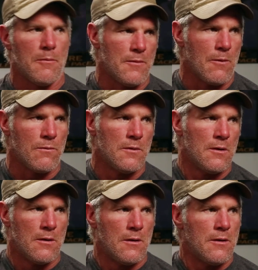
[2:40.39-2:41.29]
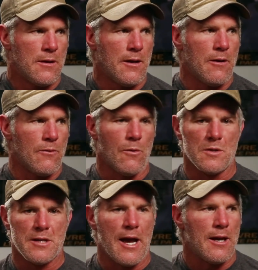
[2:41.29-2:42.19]
up and they don't know
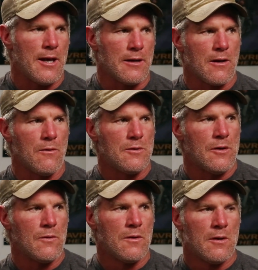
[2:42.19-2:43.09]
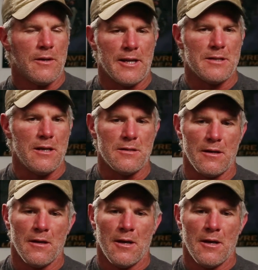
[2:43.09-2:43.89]
what sideline to go to. That's easy.